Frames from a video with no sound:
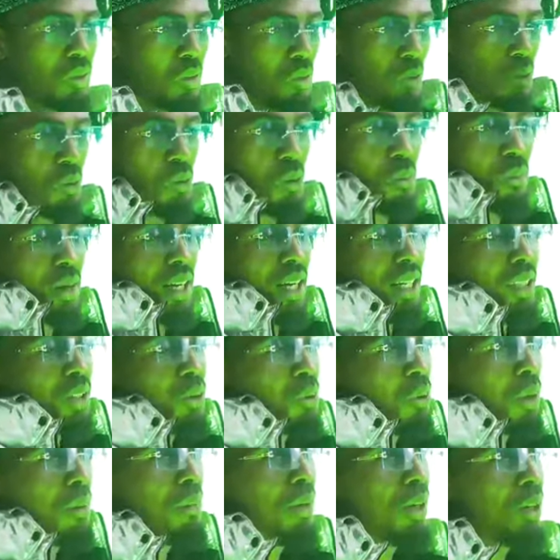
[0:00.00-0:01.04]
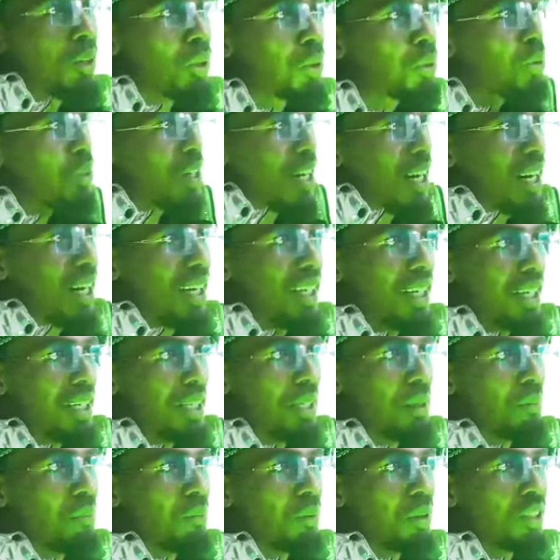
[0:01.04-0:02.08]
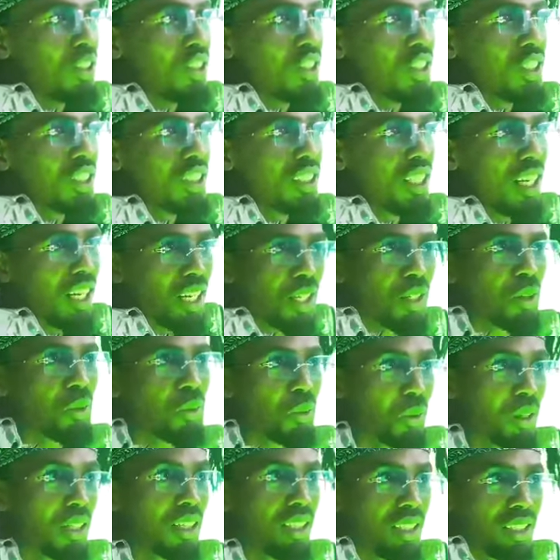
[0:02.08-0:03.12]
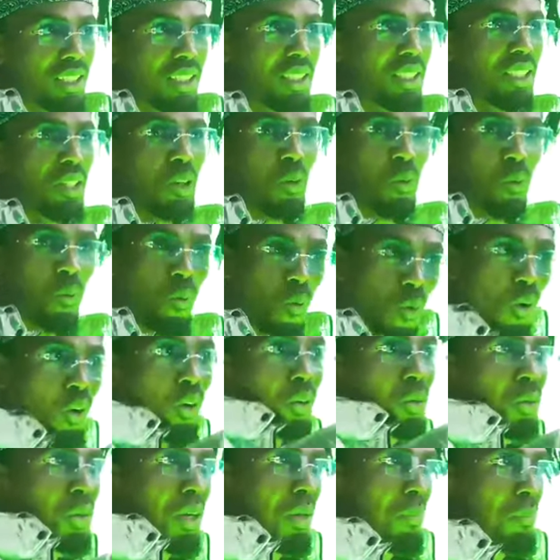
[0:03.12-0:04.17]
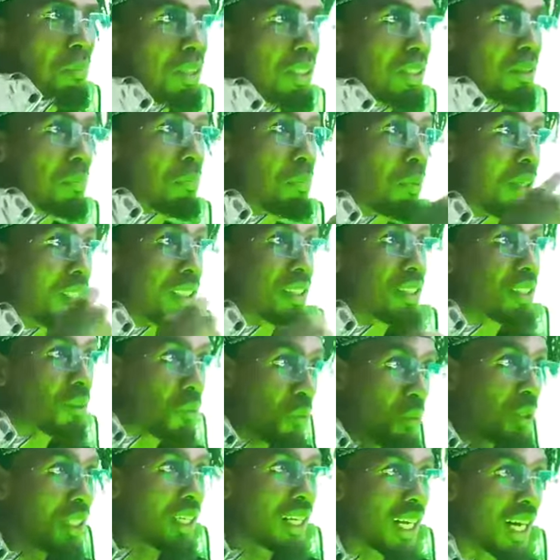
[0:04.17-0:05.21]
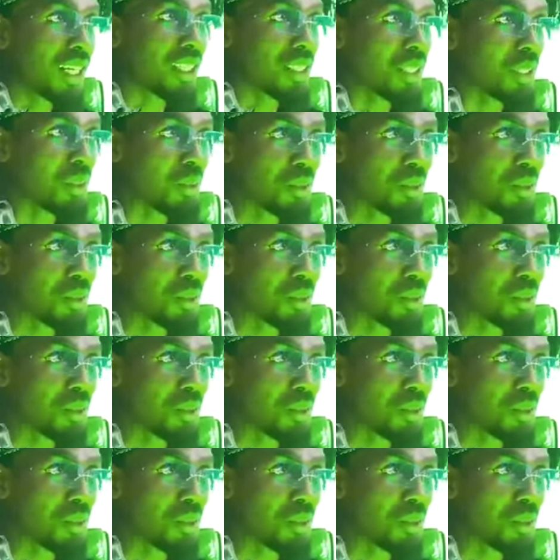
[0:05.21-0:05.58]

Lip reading: No manga two about close gang and a pitch. Like you can walk with a pitch, but we culture